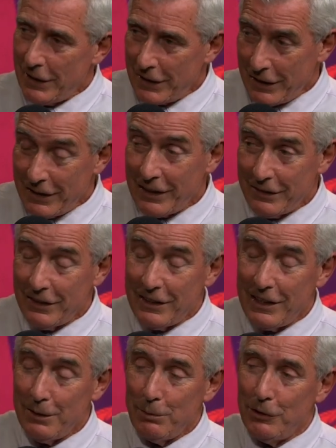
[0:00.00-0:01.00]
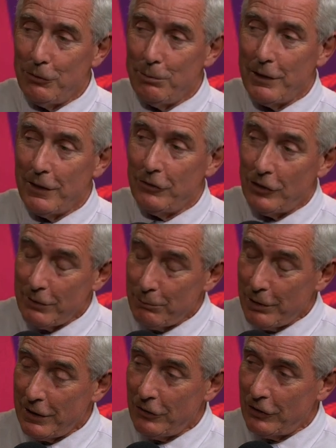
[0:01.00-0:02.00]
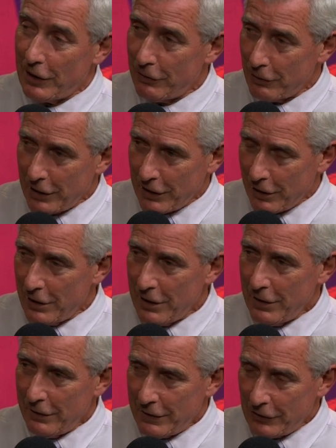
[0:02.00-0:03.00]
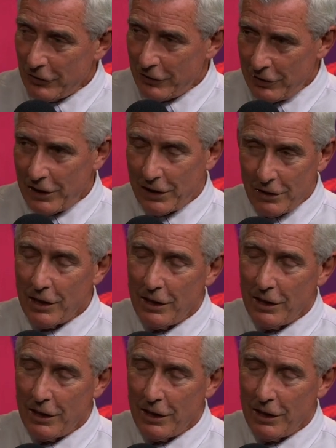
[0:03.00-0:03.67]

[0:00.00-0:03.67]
connecting Kiwis with each other, I go, that's a tick.